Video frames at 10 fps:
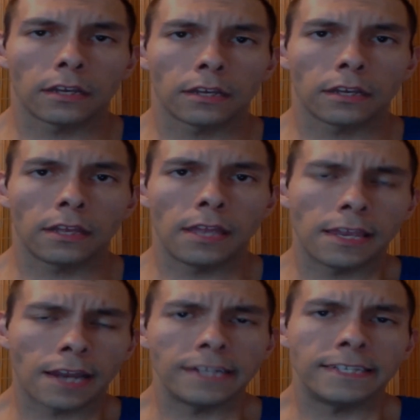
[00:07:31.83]

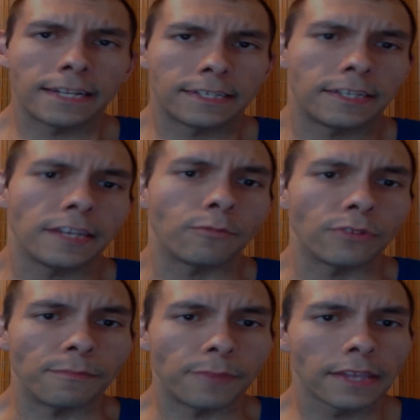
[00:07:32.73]
an identity
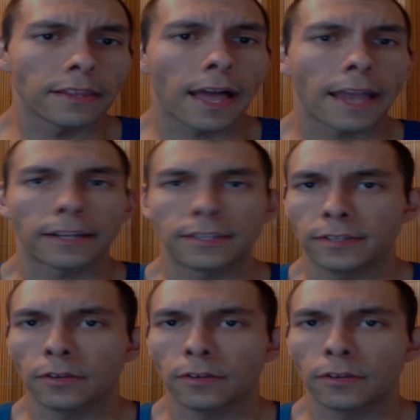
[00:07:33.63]
would be like,